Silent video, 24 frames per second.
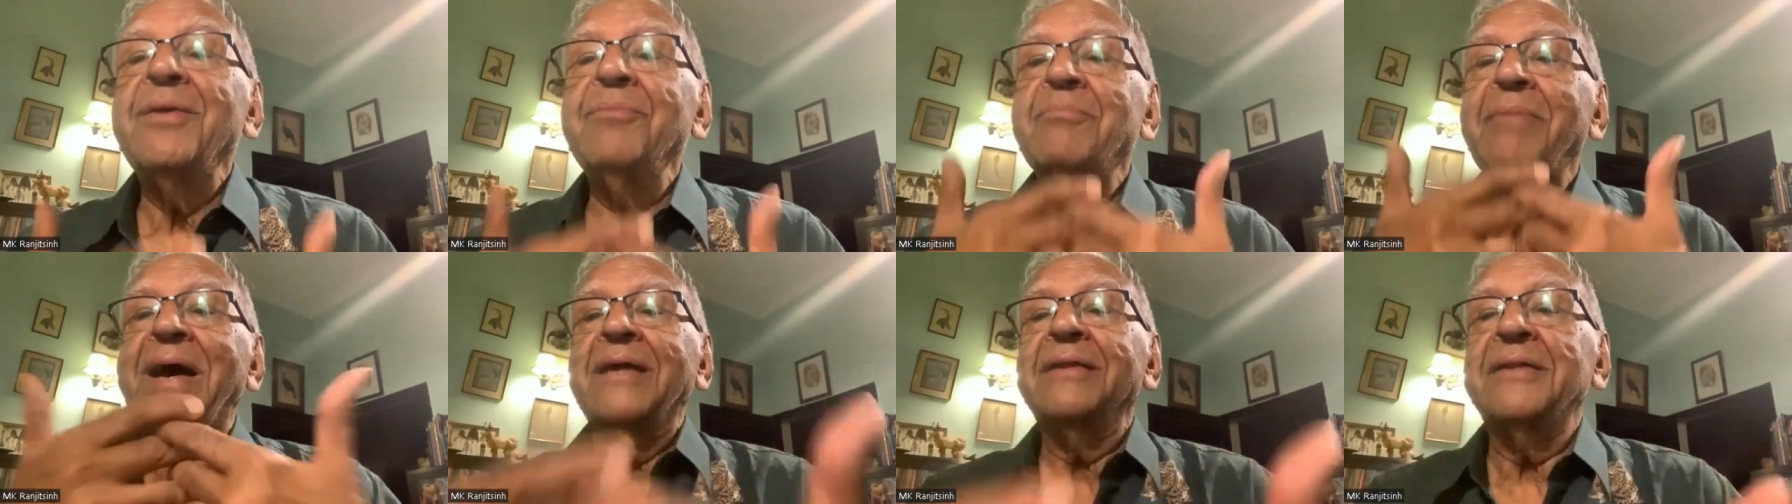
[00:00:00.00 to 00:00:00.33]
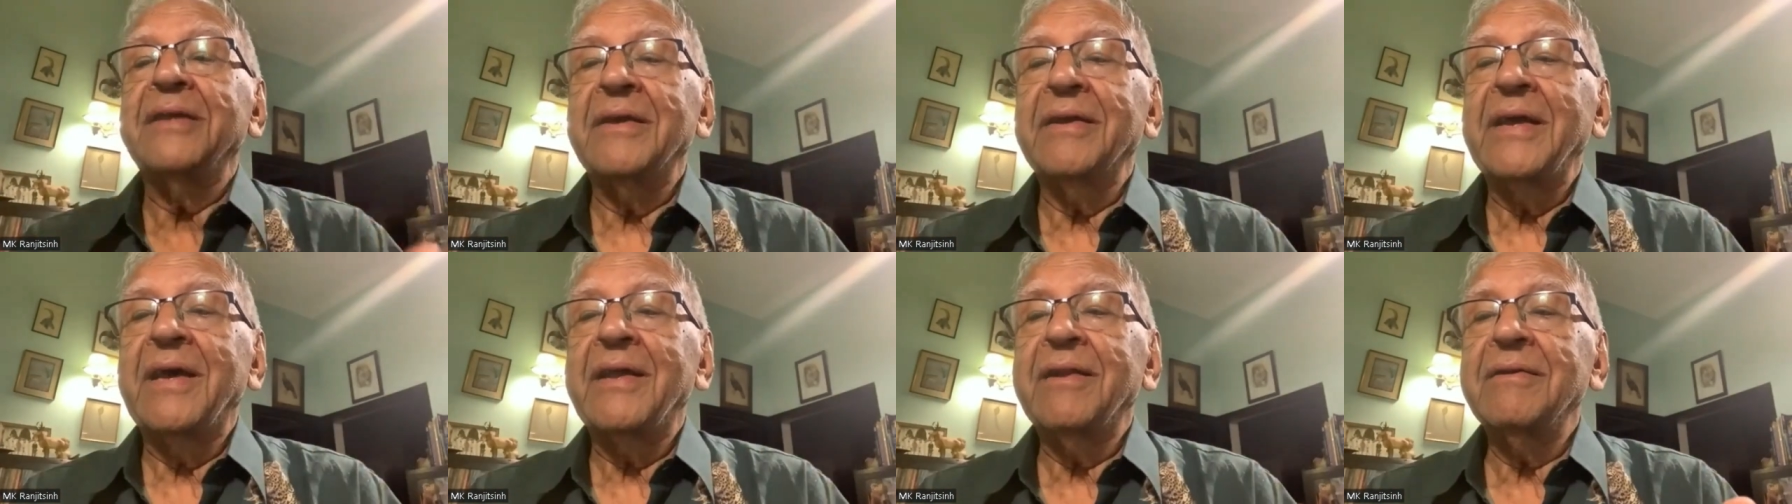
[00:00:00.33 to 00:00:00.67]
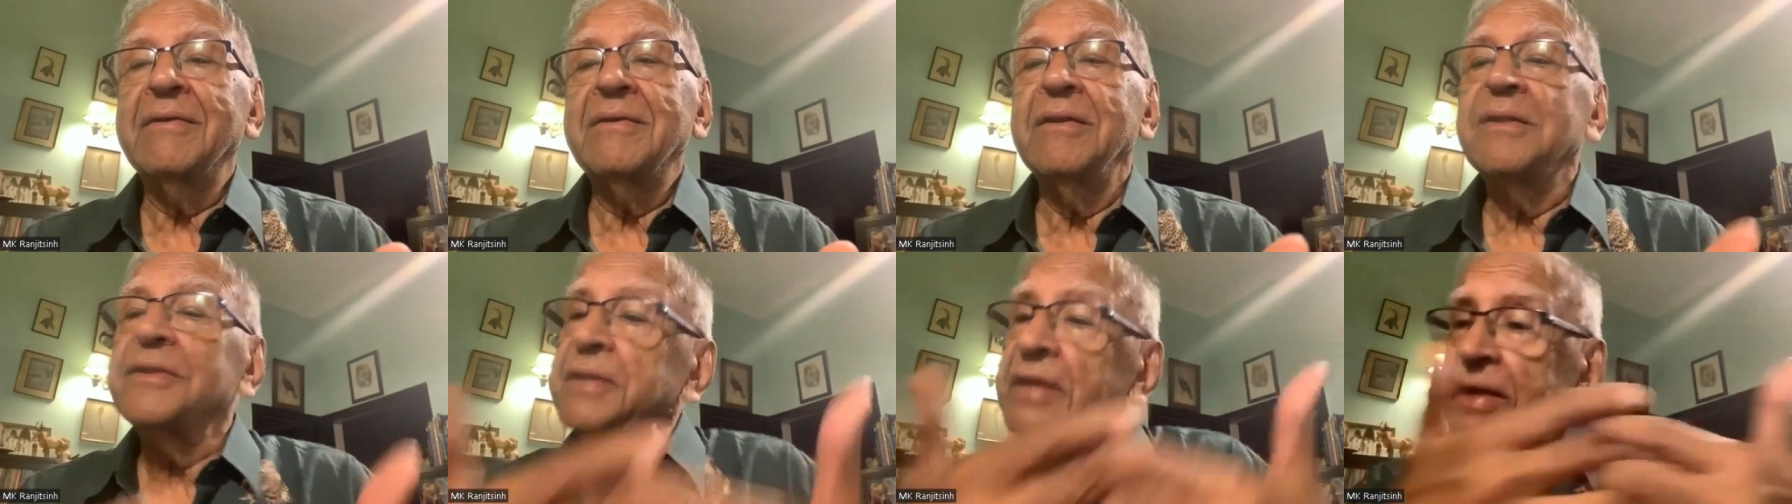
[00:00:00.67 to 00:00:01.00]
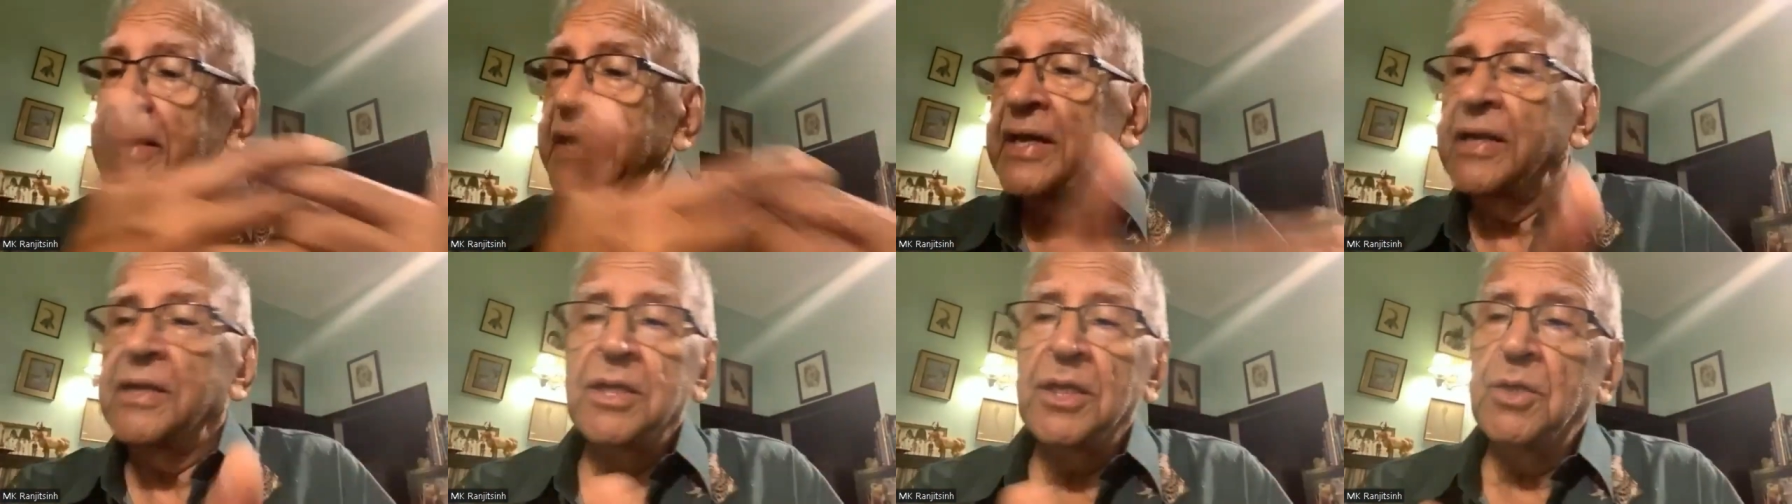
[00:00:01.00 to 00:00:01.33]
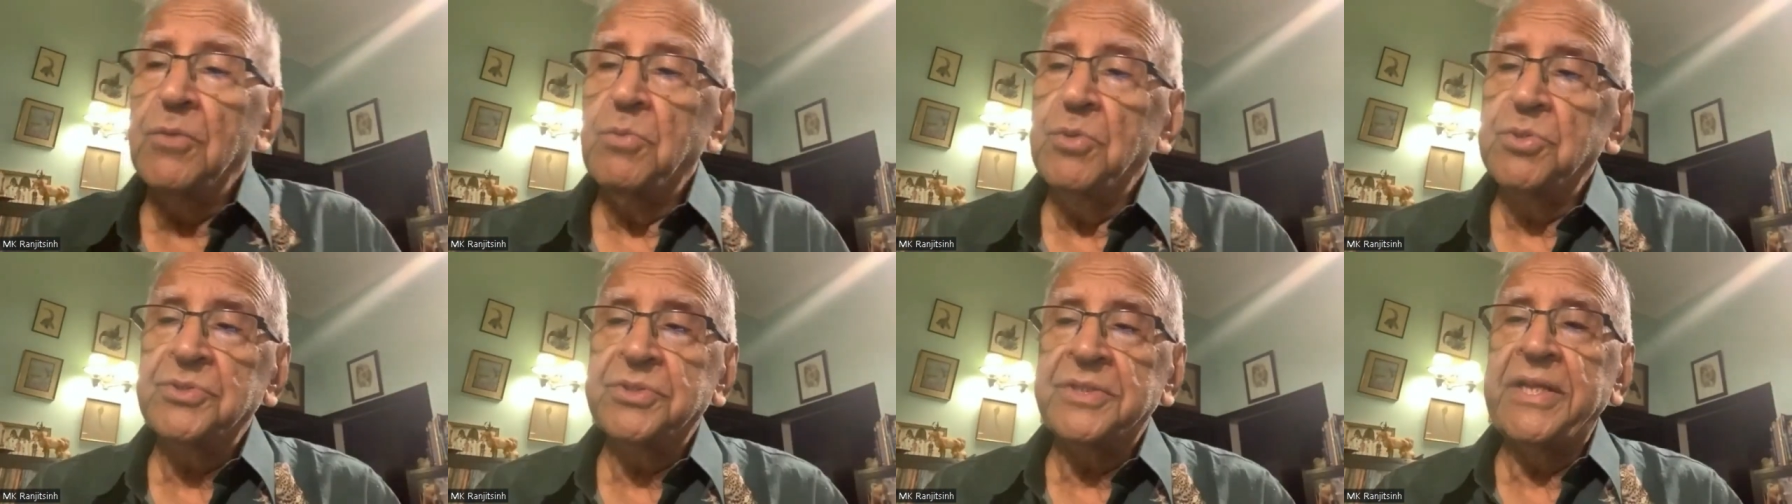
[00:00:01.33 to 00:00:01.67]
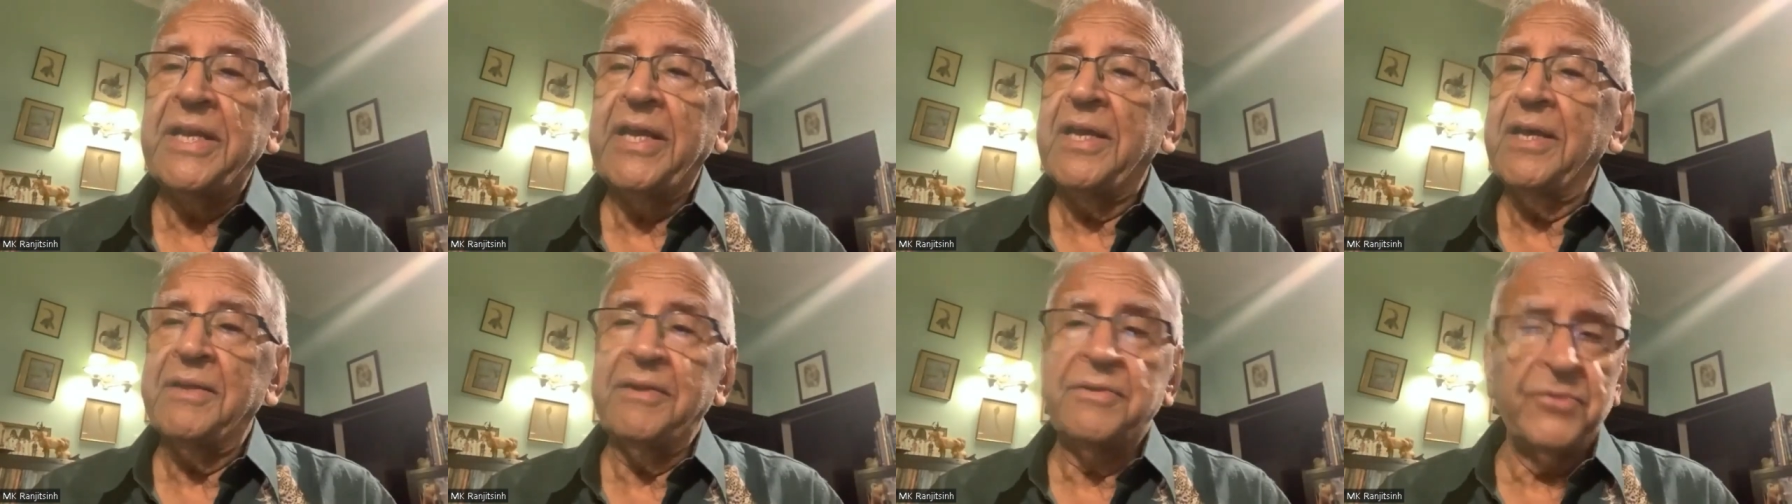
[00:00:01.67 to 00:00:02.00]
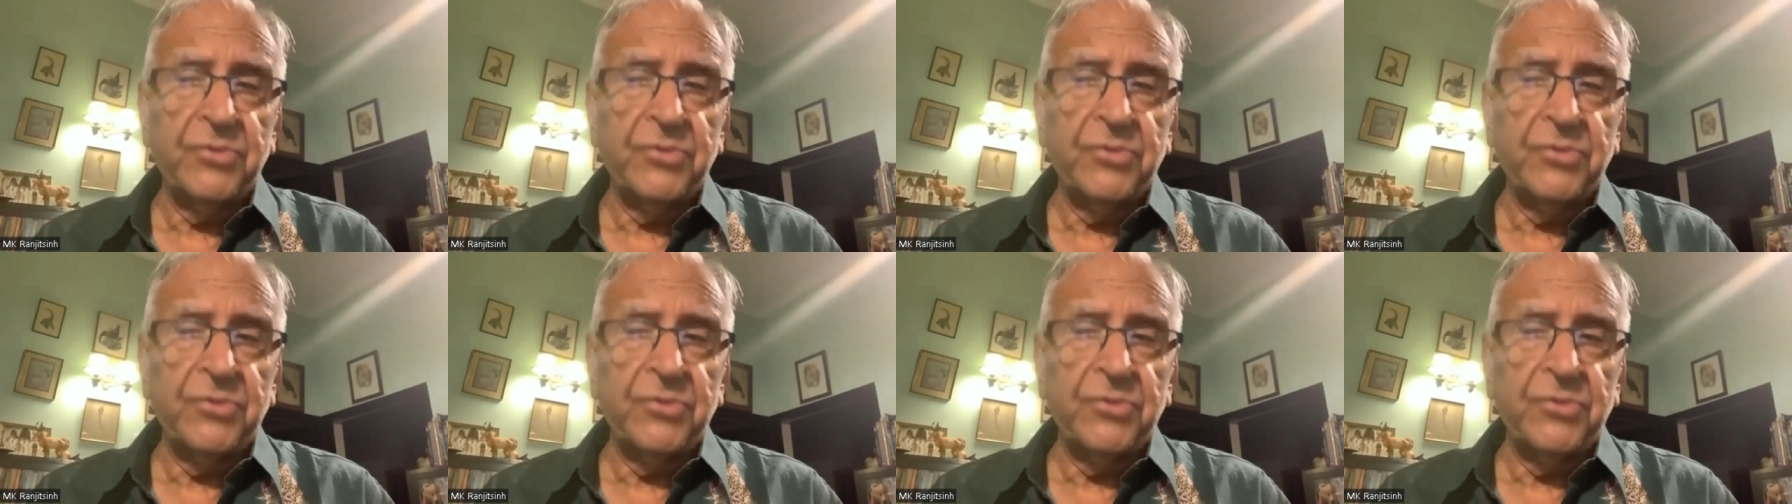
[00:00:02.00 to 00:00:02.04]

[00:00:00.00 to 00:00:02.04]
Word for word: the caracal the caracal was there it's